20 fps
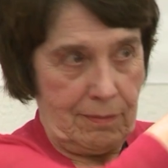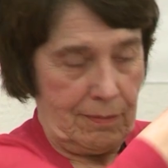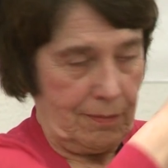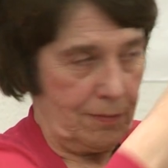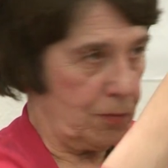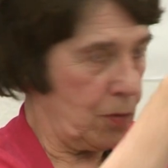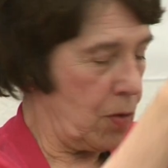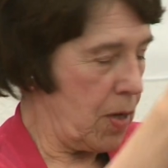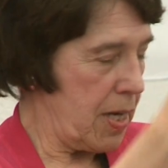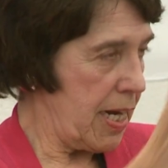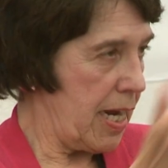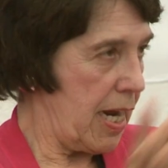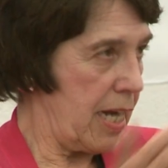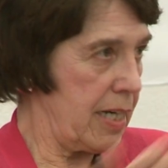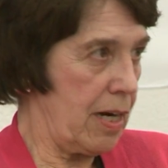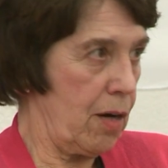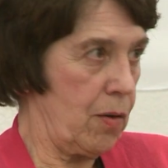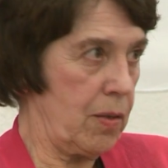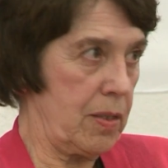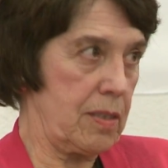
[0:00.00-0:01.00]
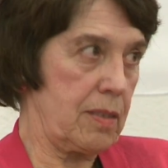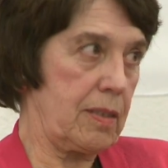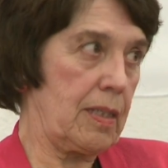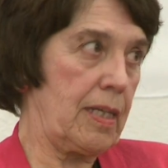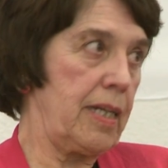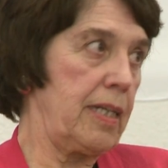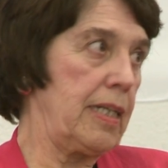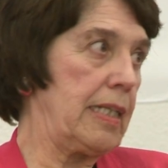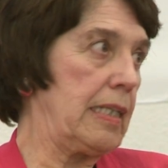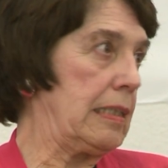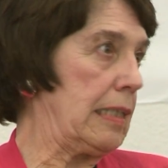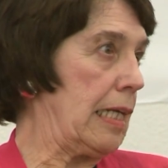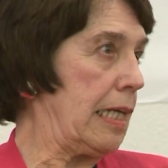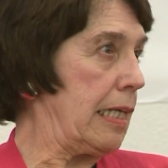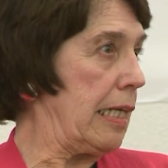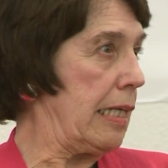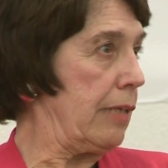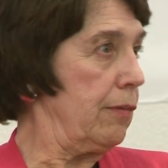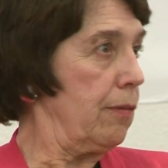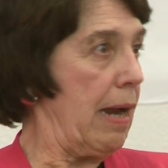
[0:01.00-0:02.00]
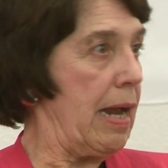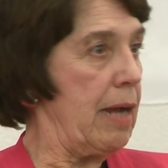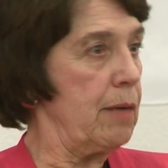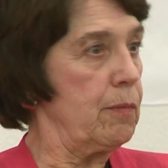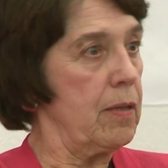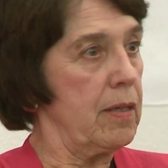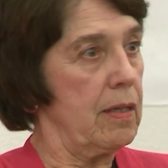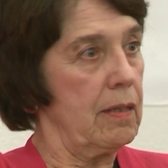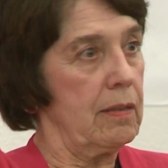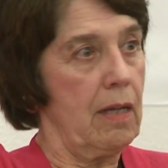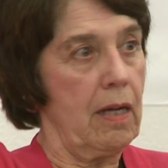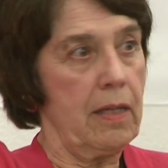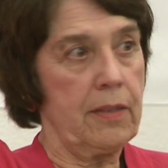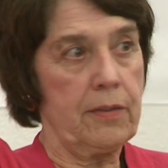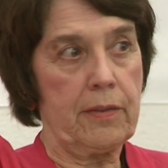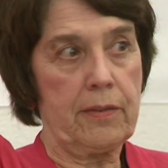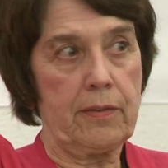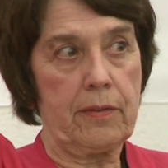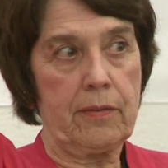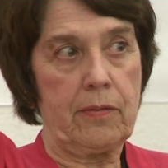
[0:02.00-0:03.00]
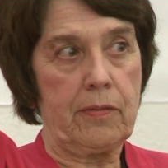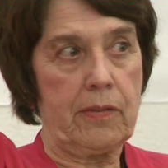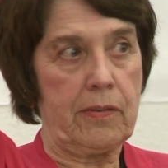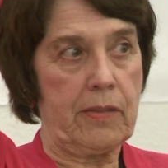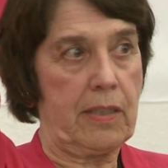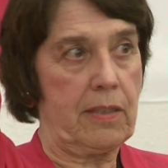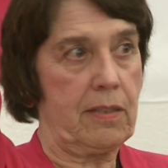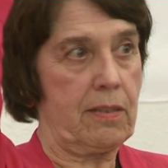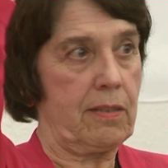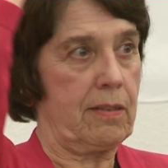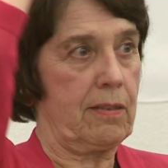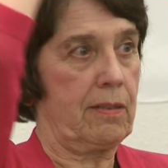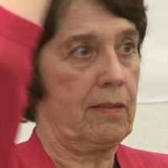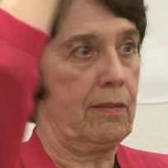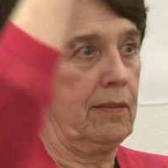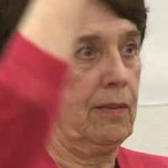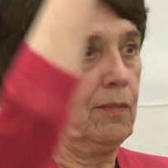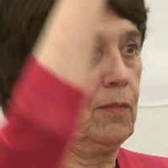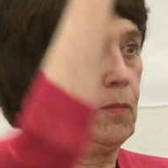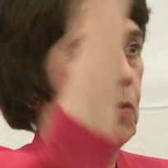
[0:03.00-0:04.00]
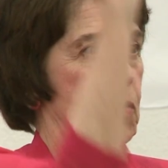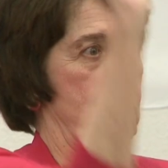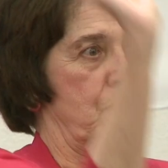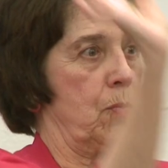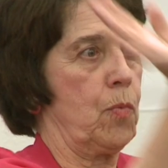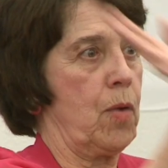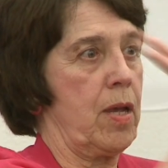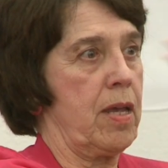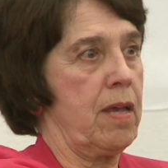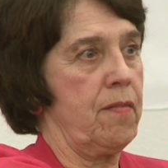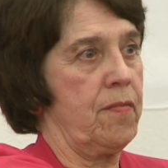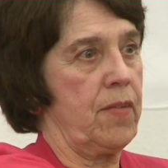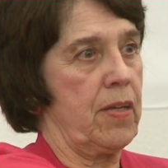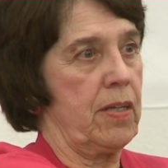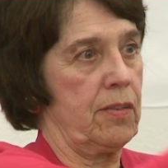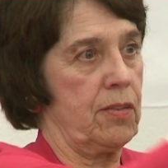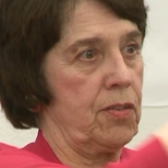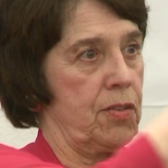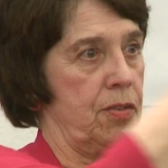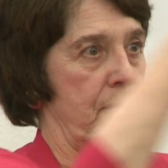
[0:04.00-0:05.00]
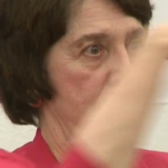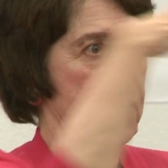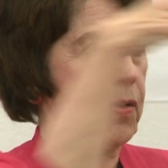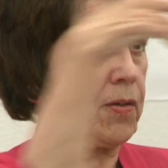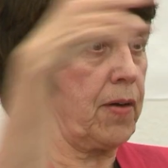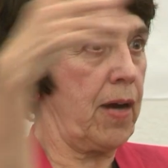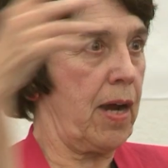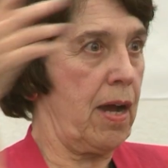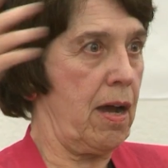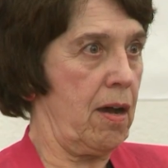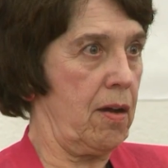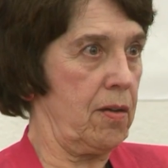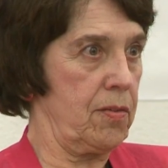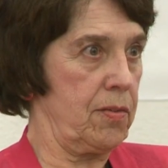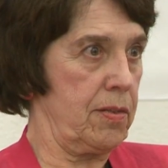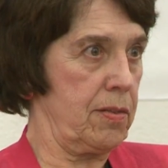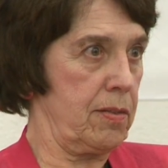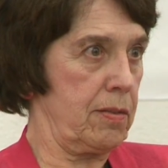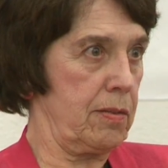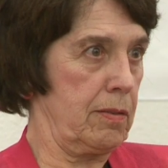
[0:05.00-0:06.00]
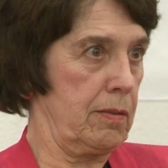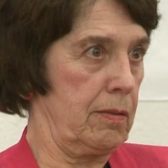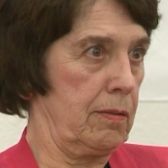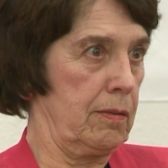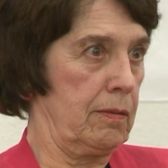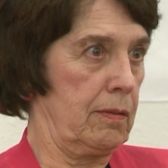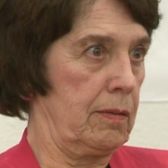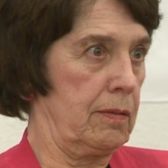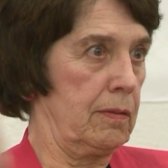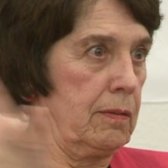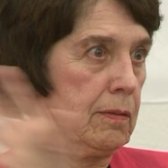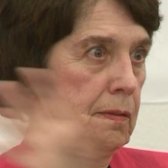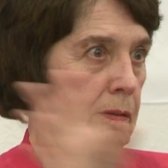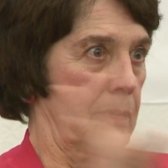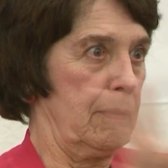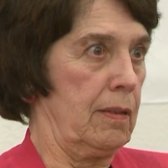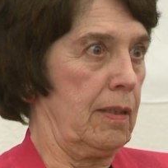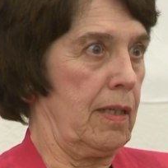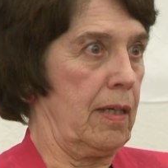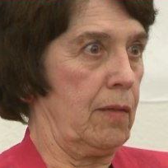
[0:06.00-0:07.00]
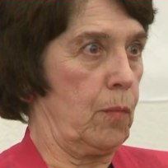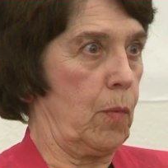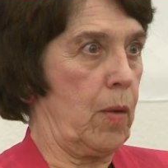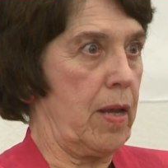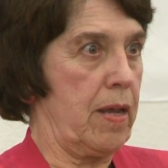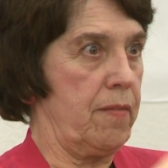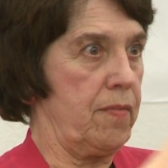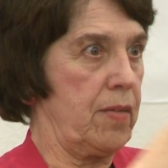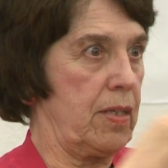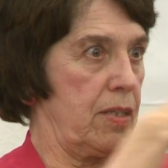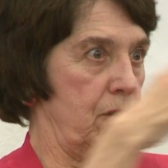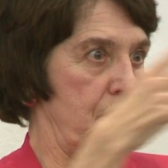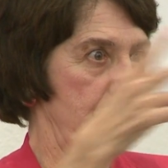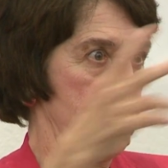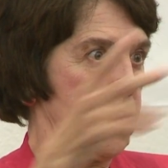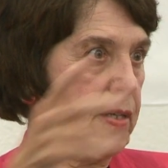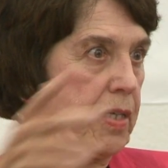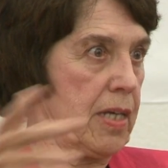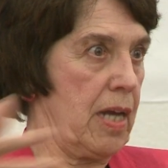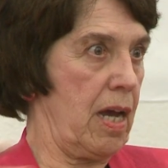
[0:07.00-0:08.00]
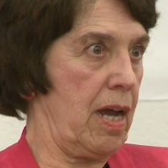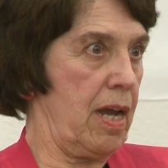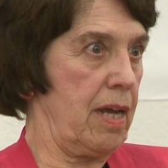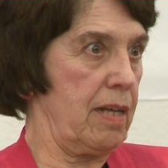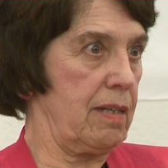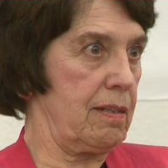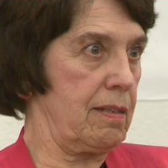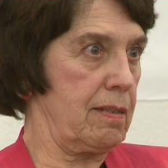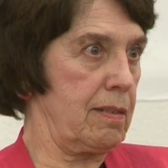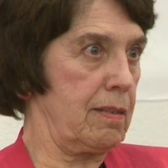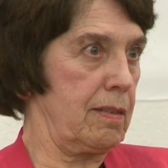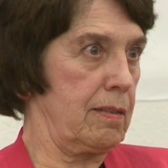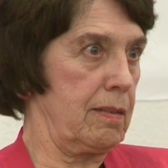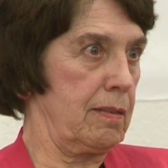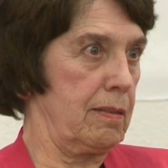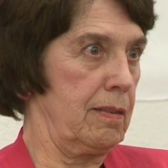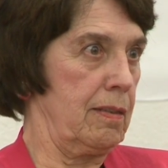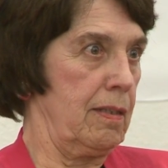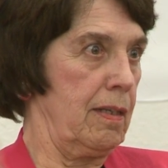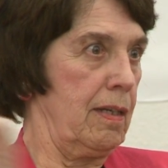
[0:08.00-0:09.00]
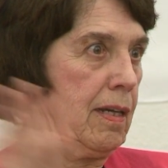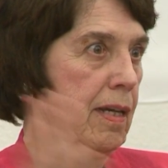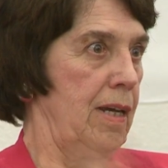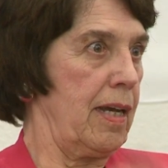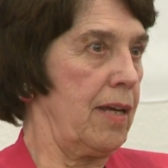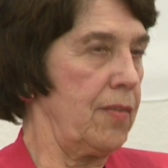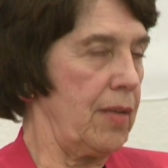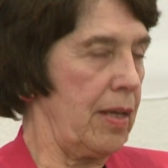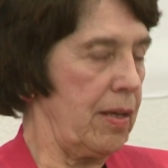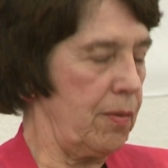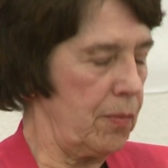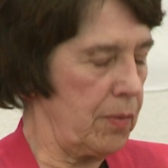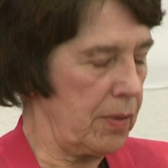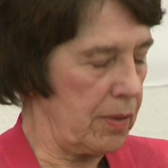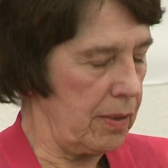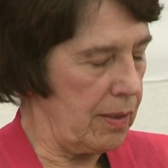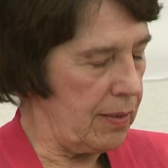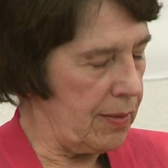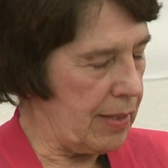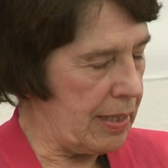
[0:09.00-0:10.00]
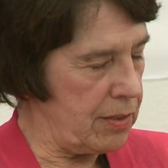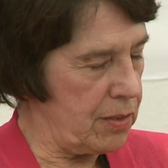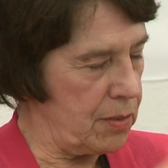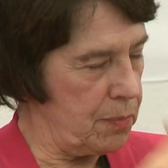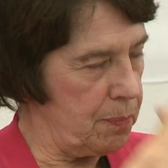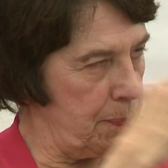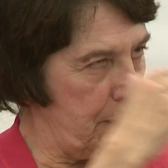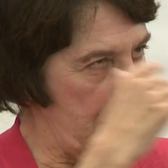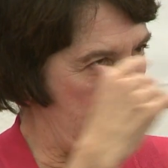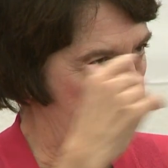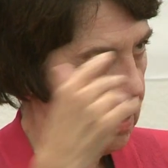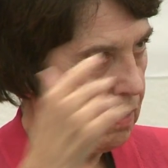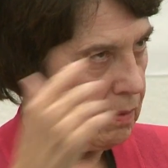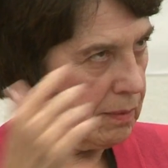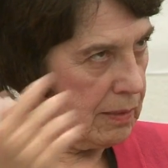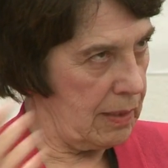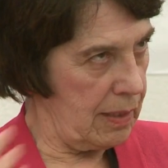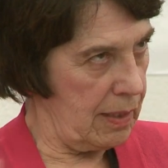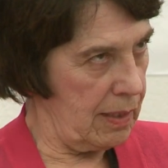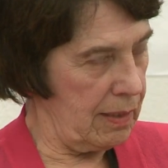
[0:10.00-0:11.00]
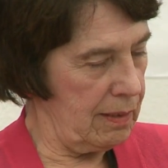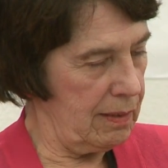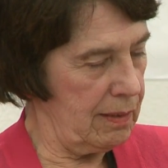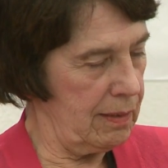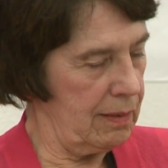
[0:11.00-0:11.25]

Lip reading: 48 hours later, Lady Ragwell on her horse was waving to the crowds and waving to the knights. And they could barely